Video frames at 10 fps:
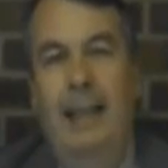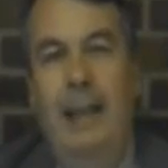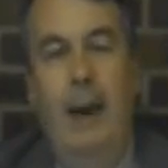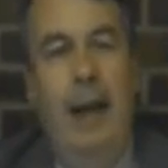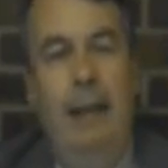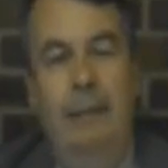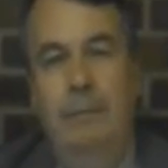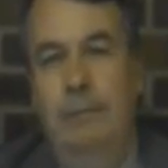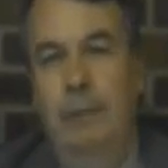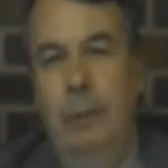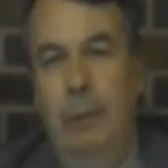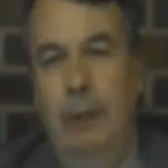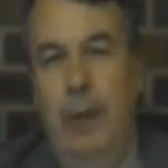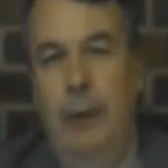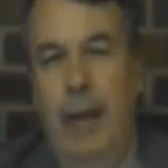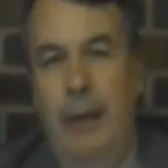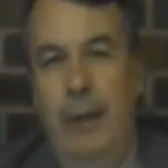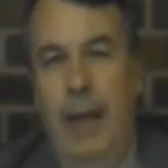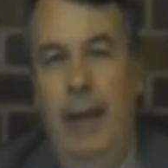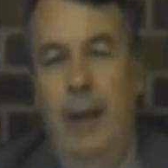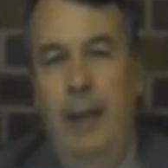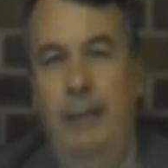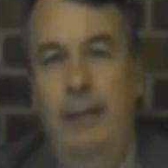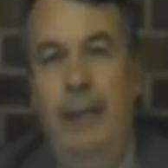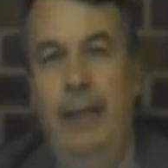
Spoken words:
Now, I don't want to go down that line of the